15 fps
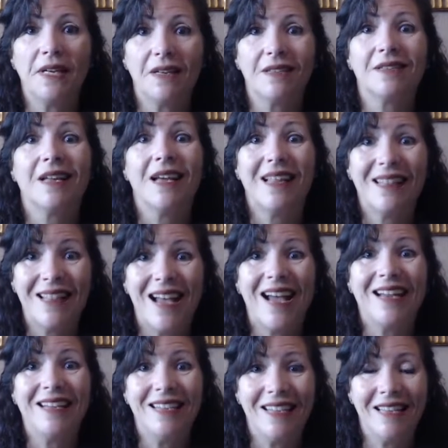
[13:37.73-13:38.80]
because
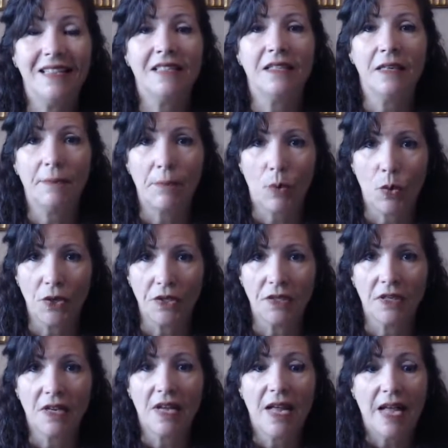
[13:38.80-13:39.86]
that is
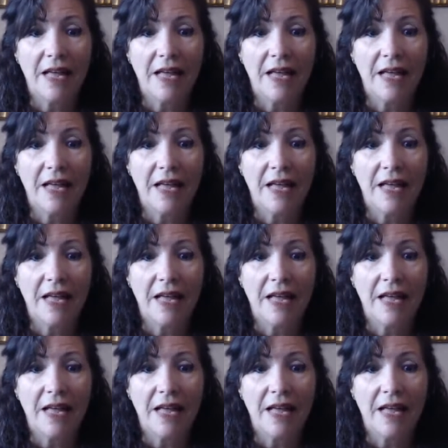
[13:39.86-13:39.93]
important.